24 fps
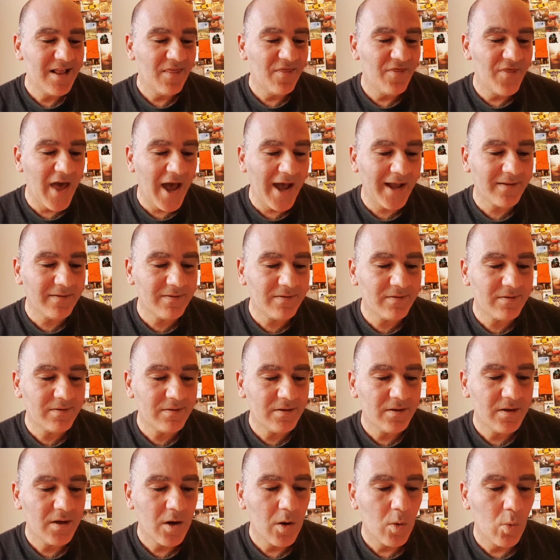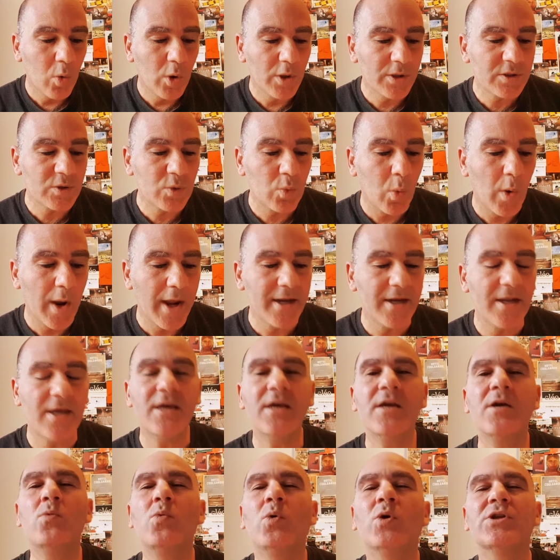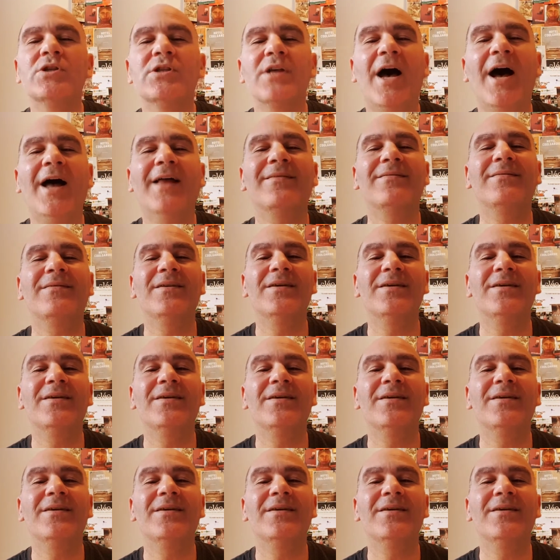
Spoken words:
That was when he was at